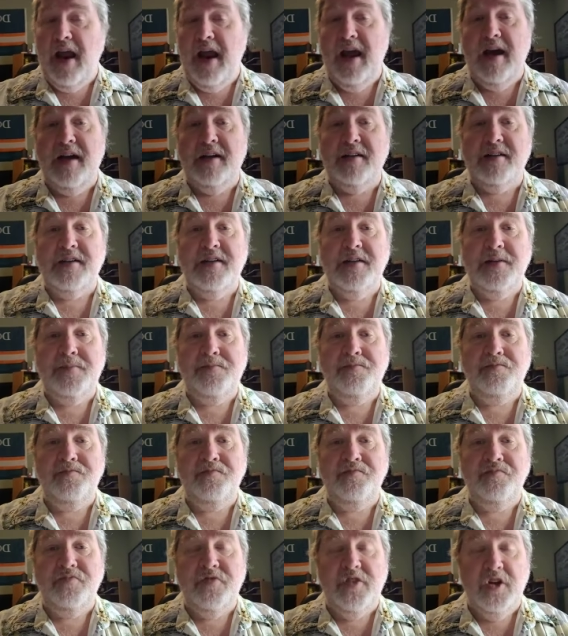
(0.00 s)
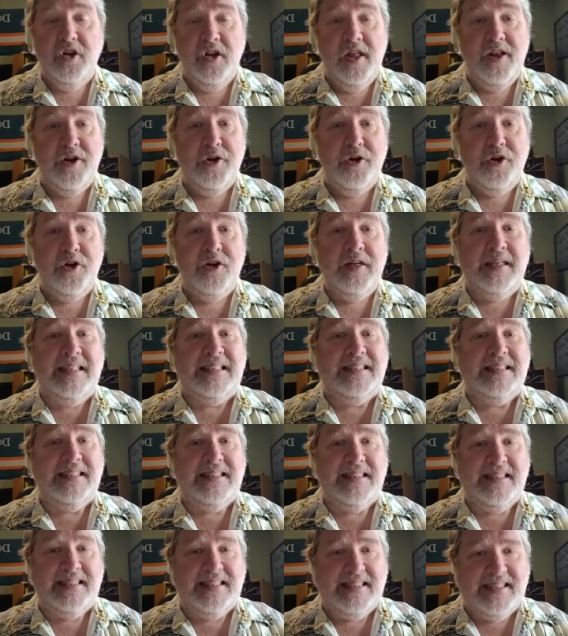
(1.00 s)
at the letter
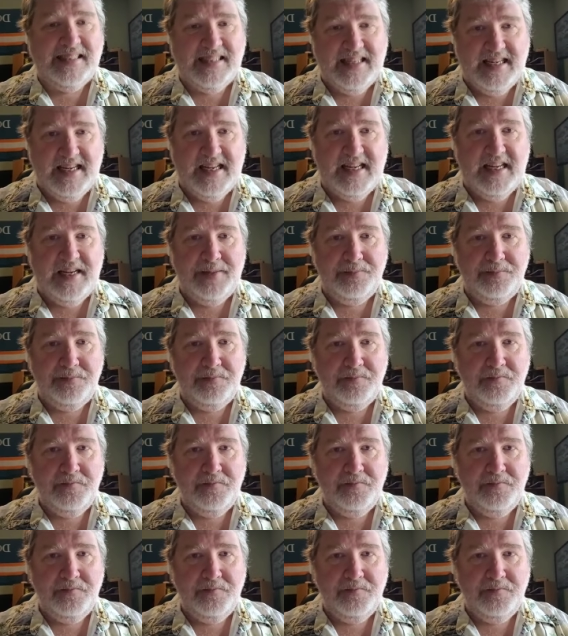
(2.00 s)
Z